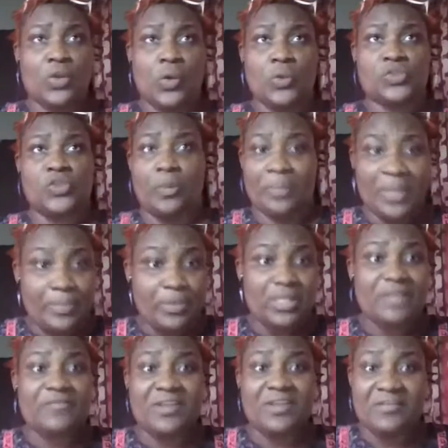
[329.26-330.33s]
Some people
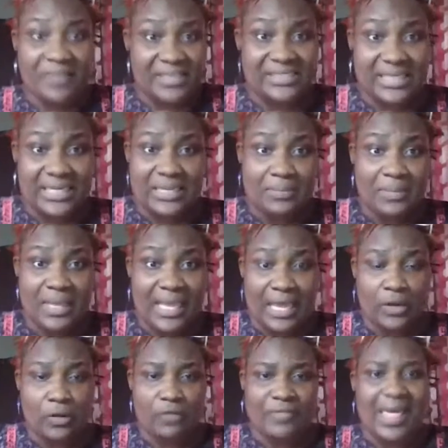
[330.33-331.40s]
even invested in me and
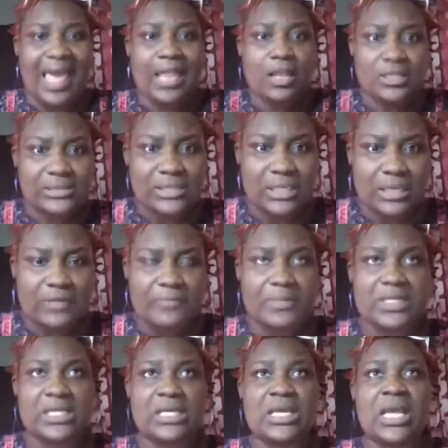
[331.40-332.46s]
all of that. I lost a lot of
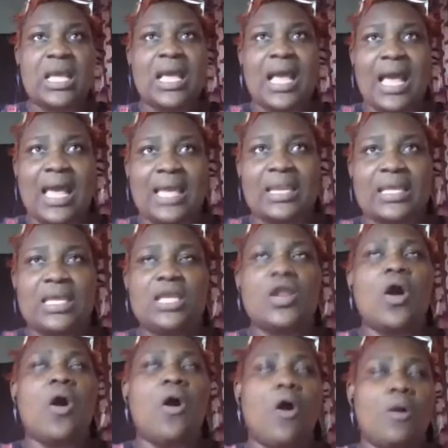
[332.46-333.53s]
money, and it
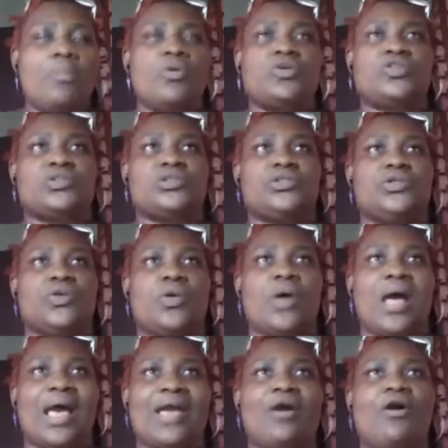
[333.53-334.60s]
almost,
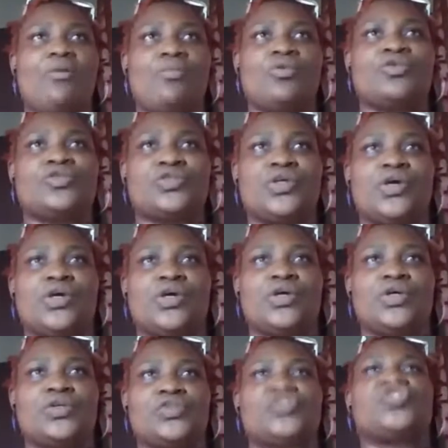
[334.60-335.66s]
I almost
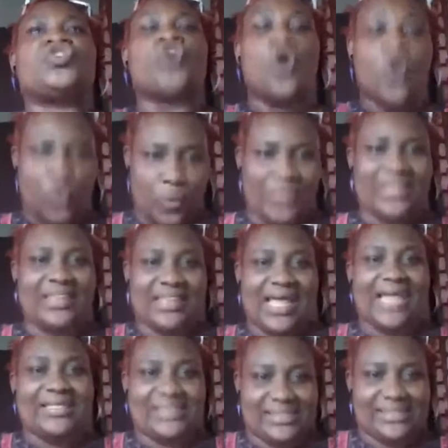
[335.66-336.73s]
sunk with
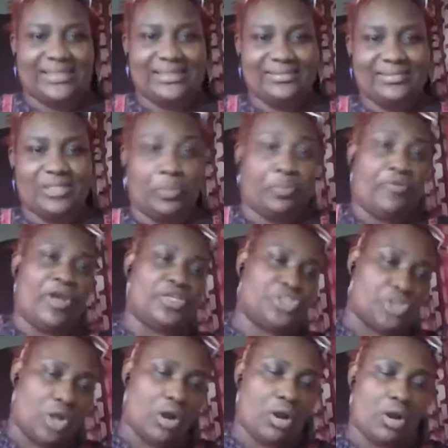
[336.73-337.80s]
that
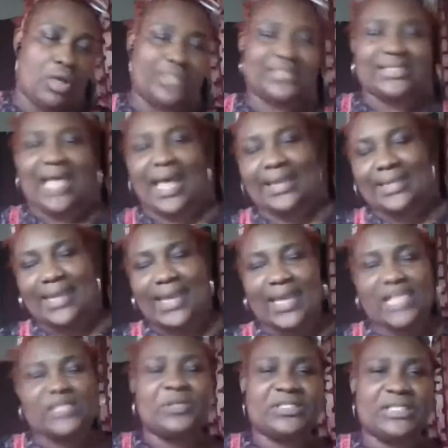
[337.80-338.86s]
depression,
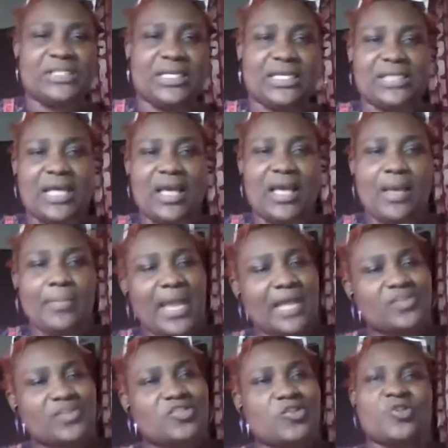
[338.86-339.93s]
sadness, bitterness. But
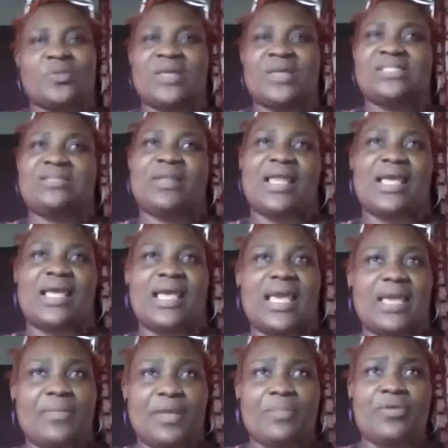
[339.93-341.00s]
I have to talk to myself and be like,
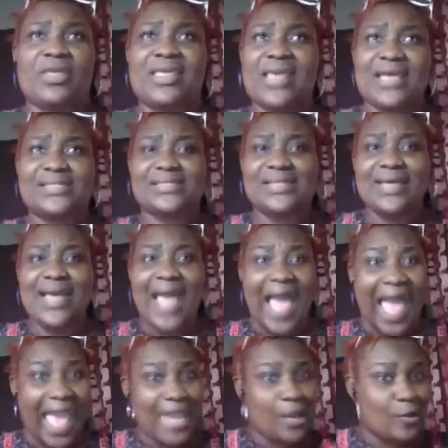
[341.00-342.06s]
hey, Bimbo, yes,
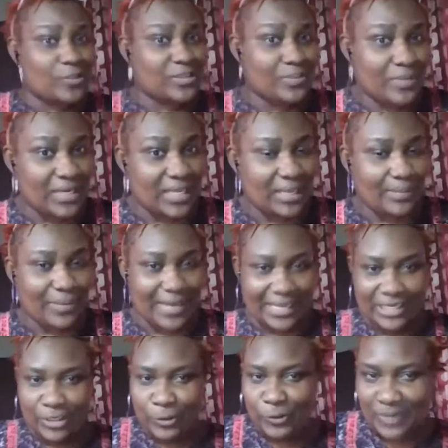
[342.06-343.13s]
I lost money, but I
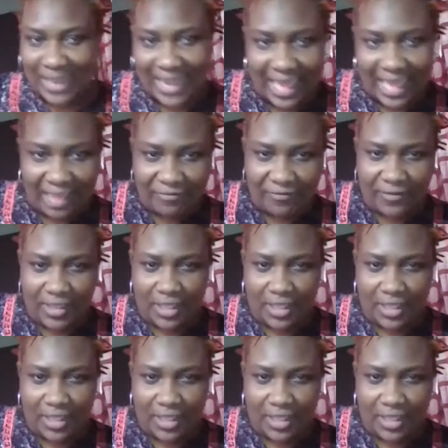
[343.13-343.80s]
didn't lose my life.